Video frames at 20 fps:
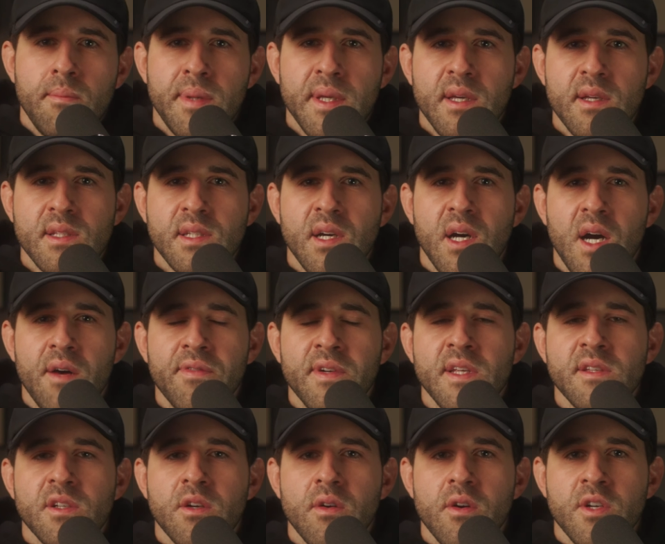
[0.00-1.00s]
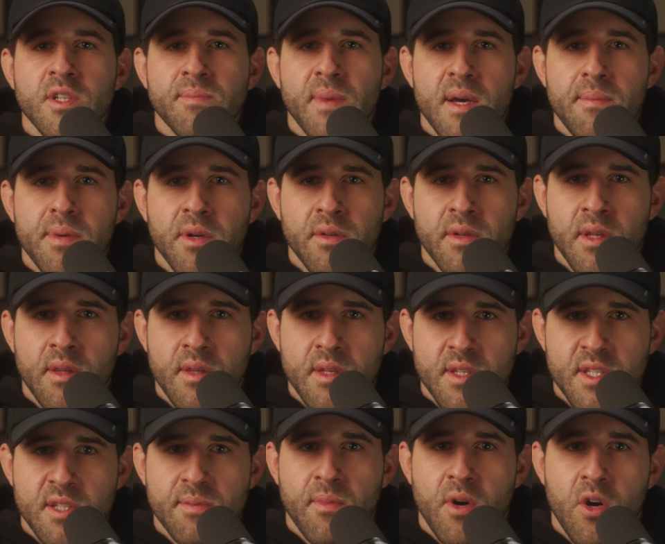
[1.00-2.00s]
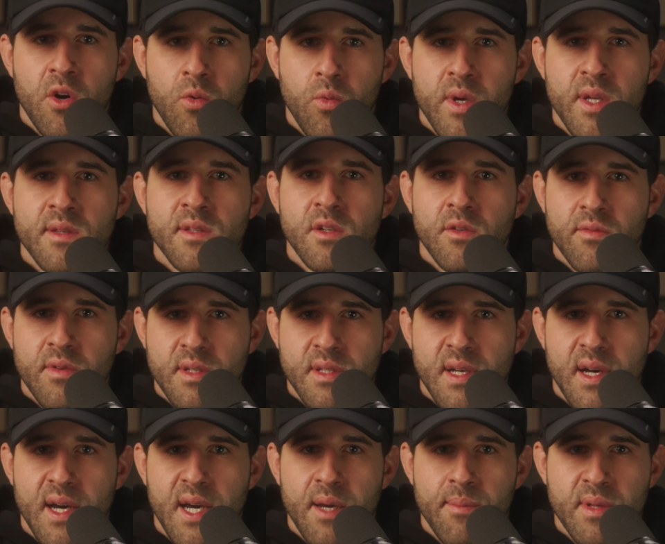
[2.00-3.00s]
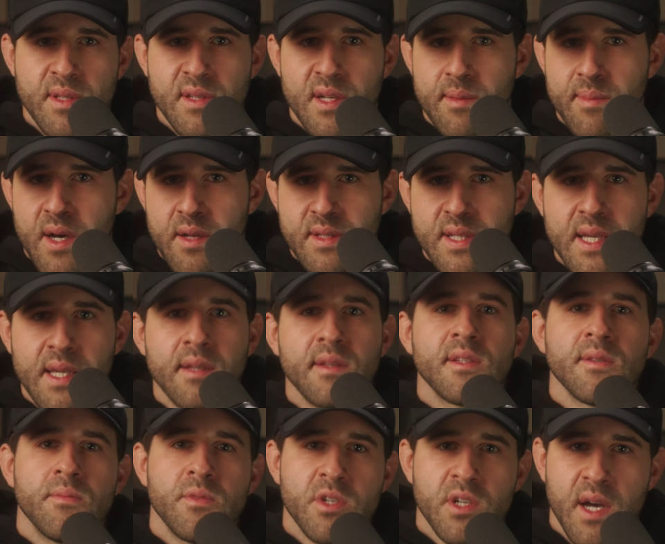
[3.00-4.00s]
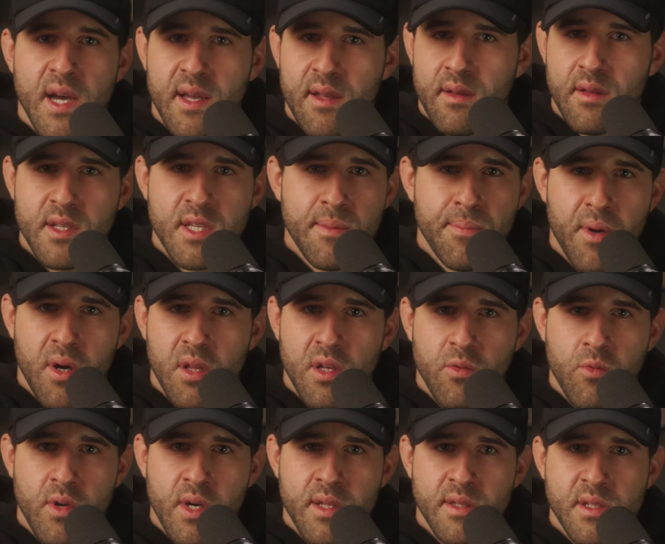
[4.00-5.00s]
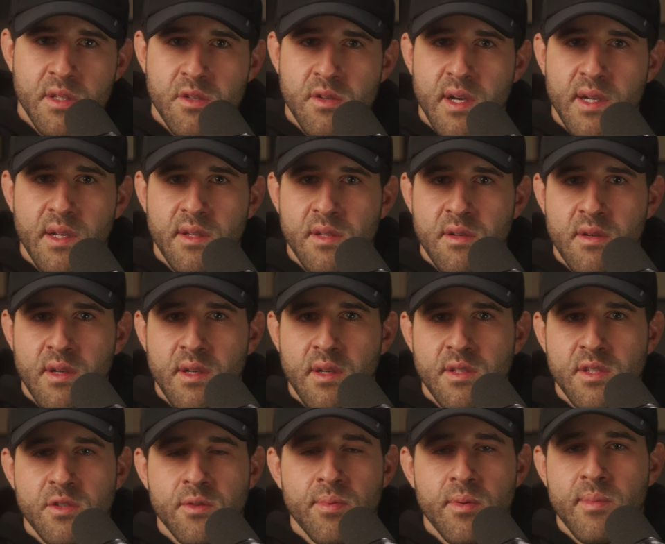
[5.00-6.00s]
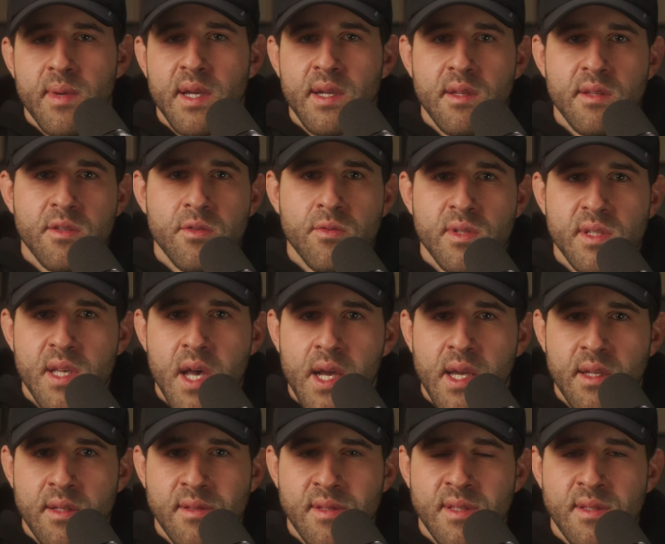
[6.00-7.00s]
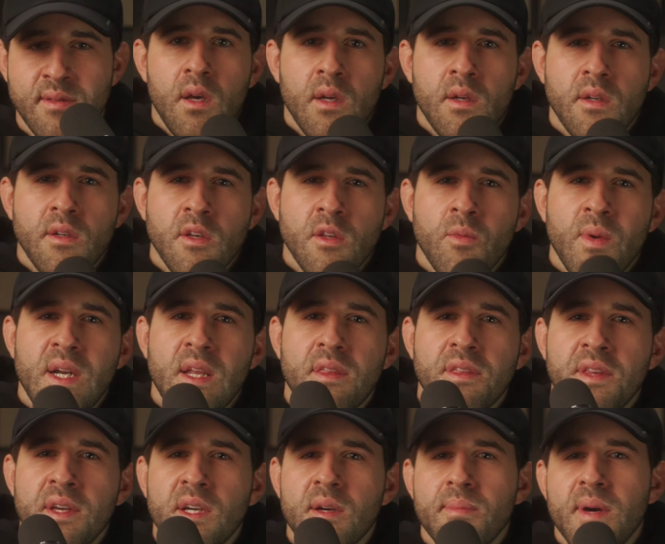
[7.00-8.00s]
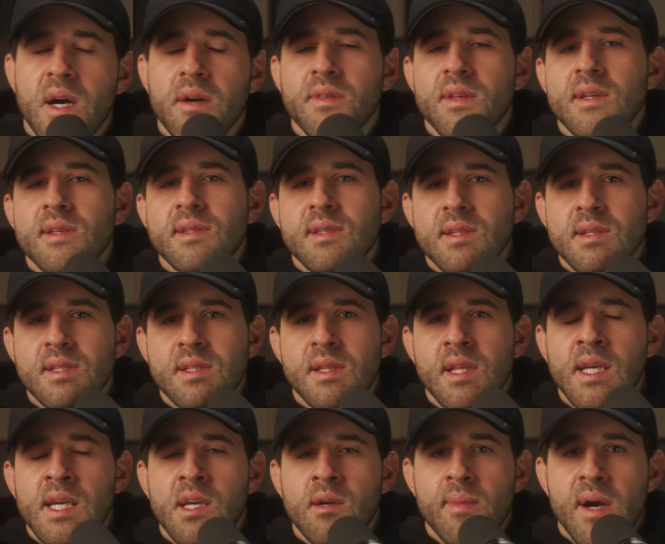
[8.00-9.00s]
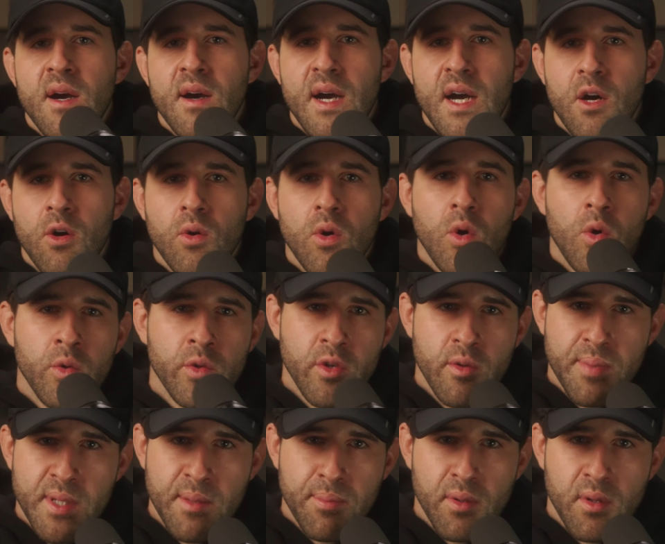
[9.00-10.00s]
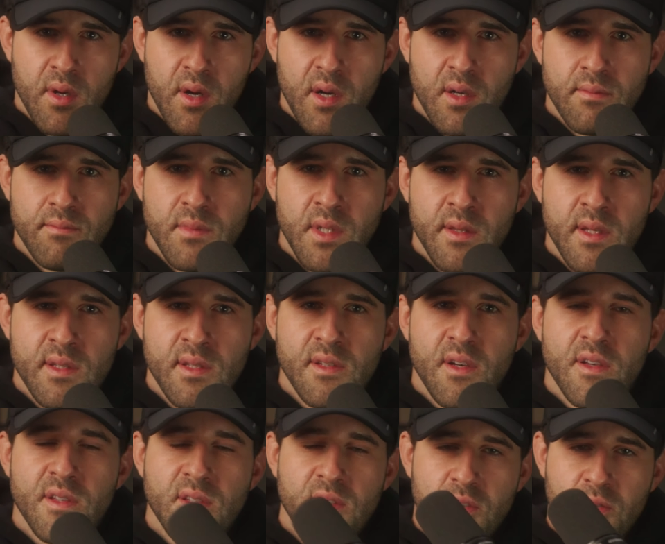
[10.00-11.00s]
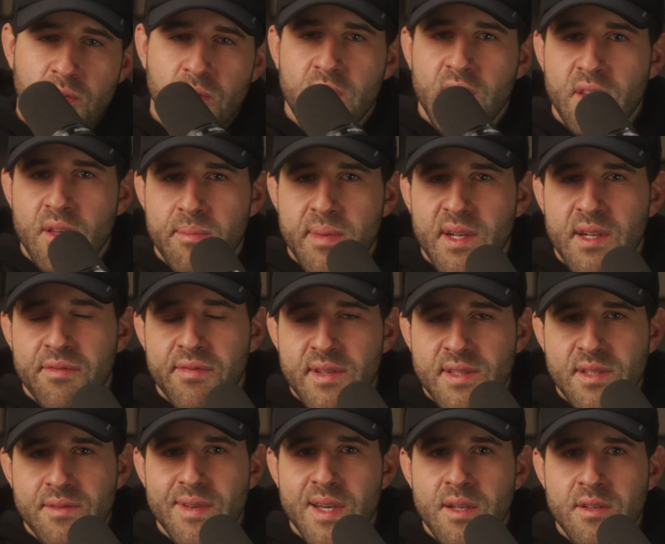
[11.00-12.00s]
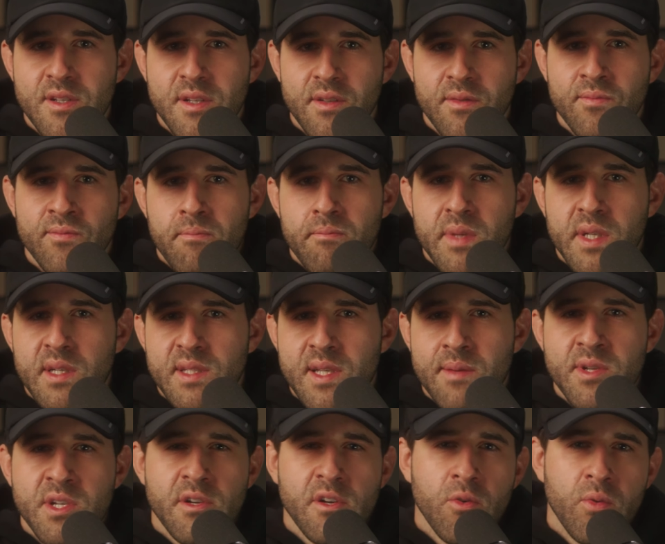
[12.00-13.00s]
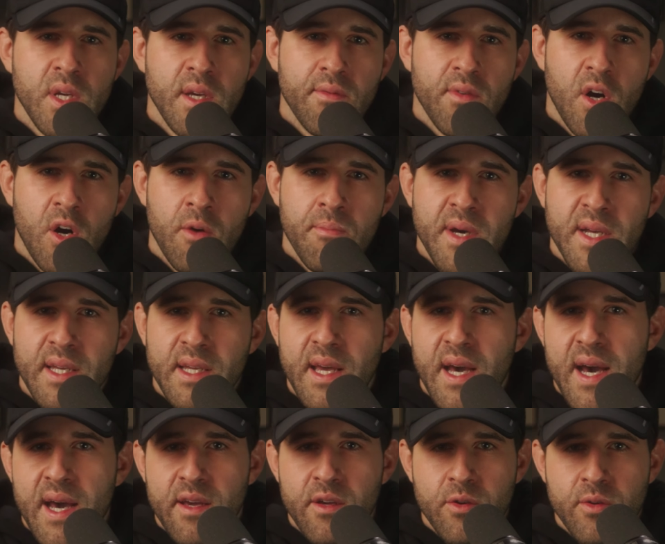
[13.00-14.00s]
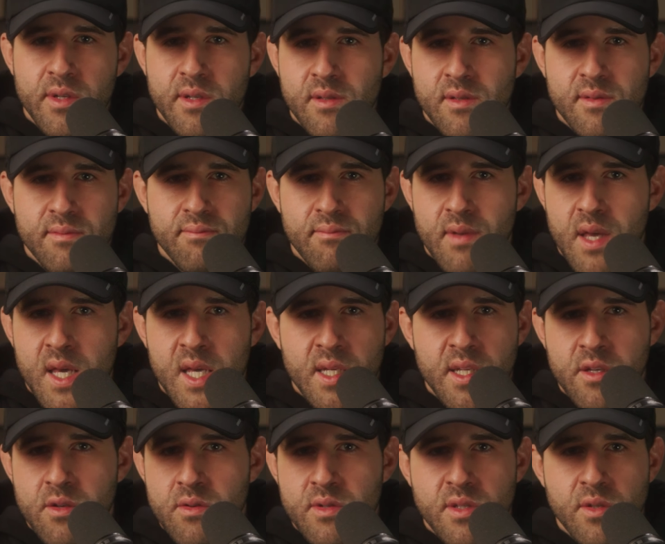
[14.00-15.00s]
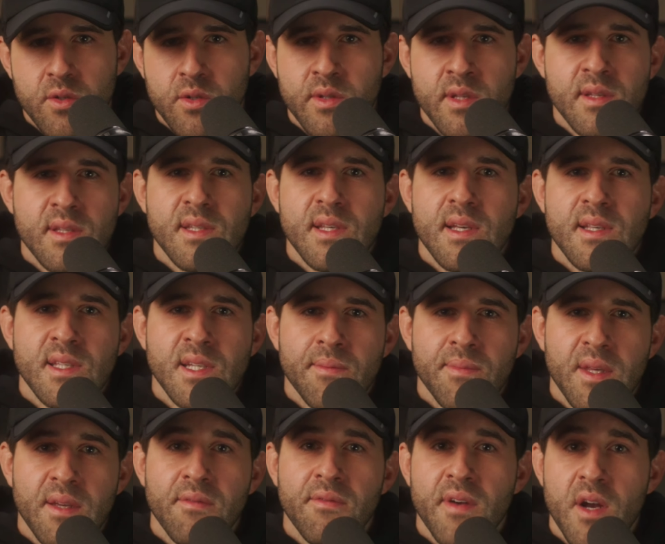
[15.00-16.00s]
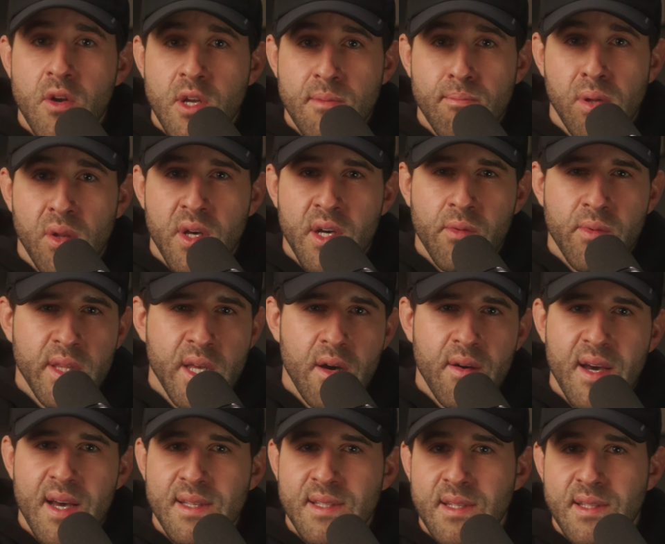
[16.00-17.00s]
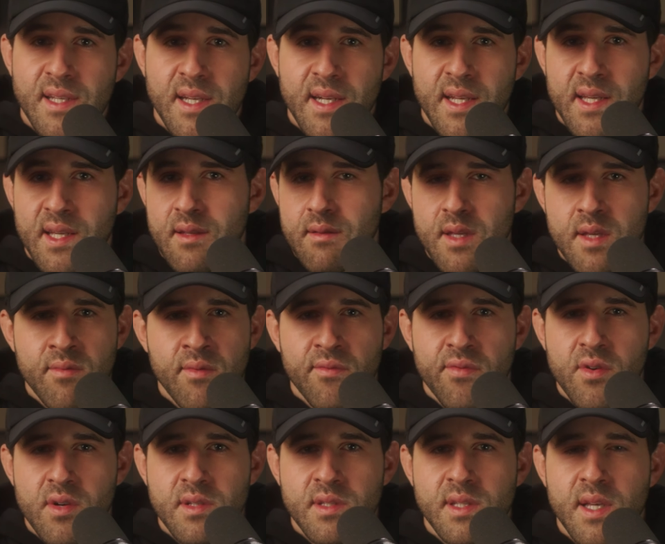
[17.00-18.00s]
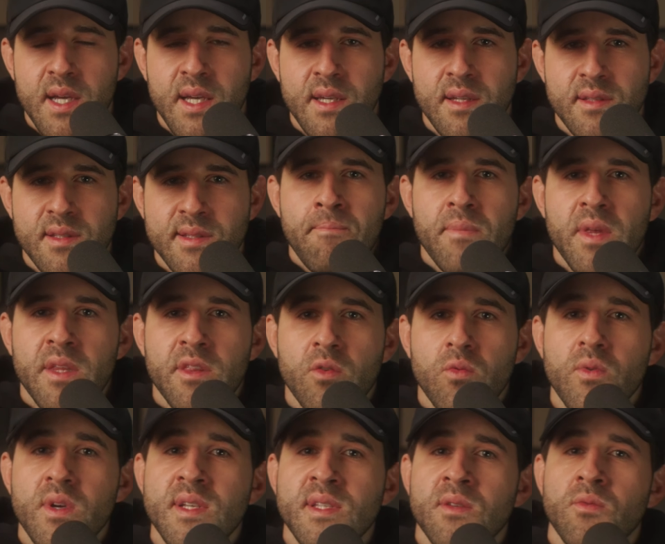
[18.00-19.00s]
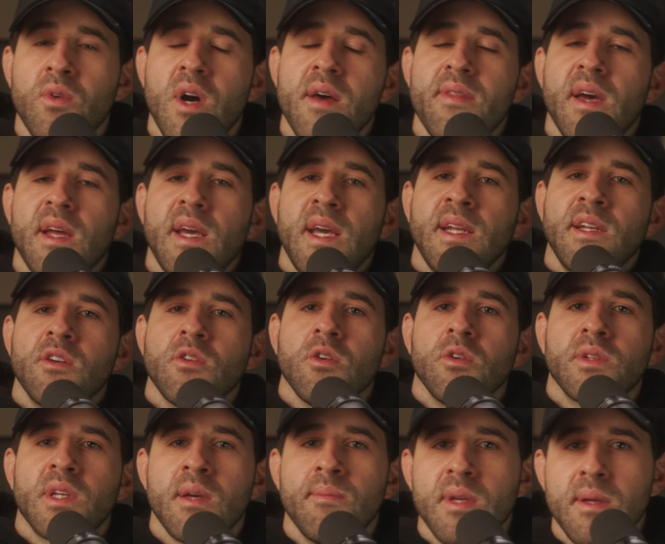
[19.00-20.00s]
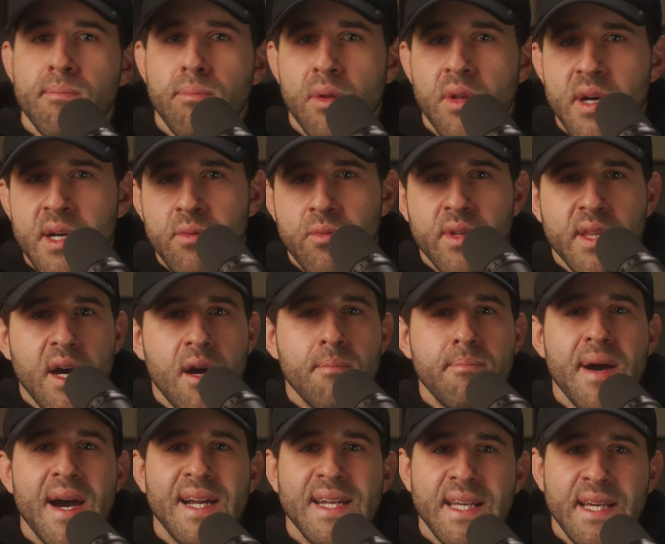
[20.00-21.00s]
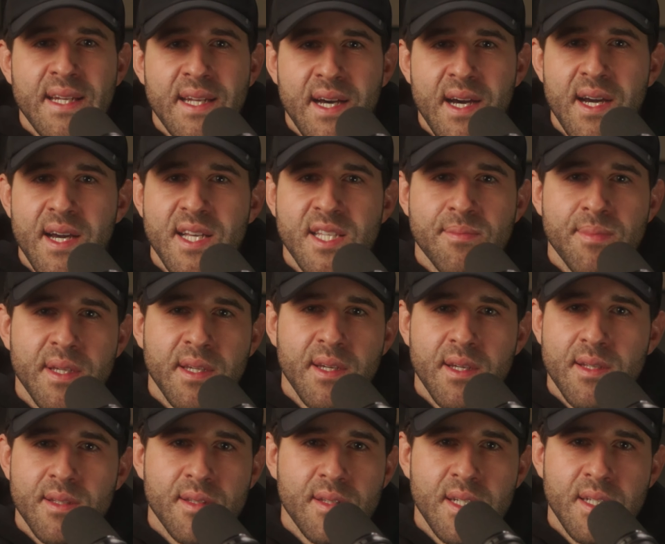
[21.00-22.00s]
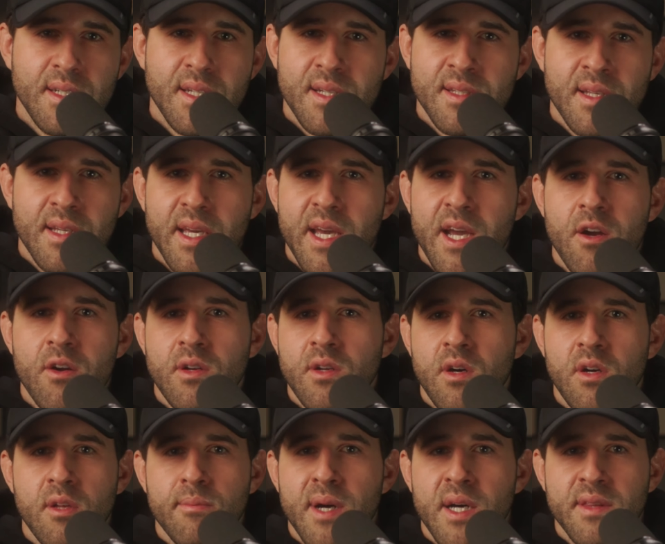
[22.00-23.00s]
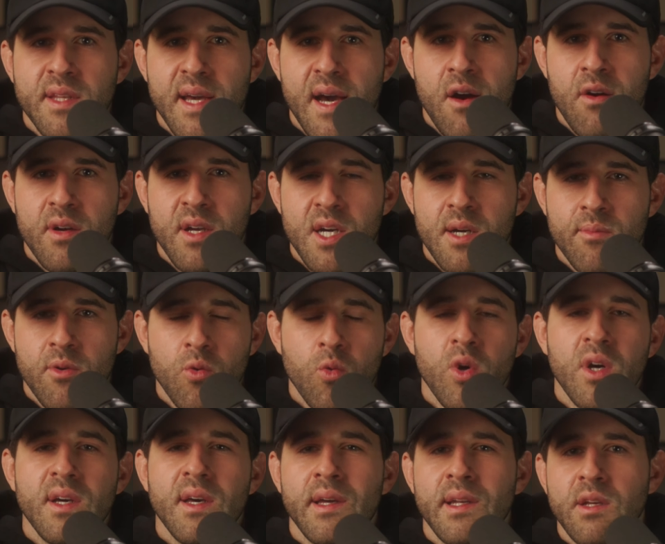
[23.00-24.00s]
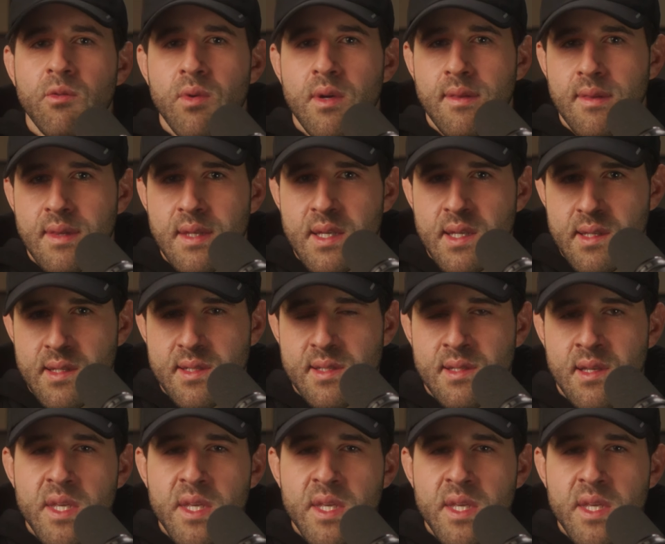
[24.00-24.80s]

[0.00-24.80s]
Because confidence grows by building these small wins over time. It's not about taking some giant leap all at once and trying to turn into Superman and Superman seconds. And another way to think about this is thinking about how older people are. And this is also one of the benefits of aging. Because I'm sure we have all met a guy who is 80 years old and says something very blunt without hesitating even for a second. And the reason why that 80 year old can be blunt without batting an eye is because he doesn't care at all about the outcome or what anyone thinks.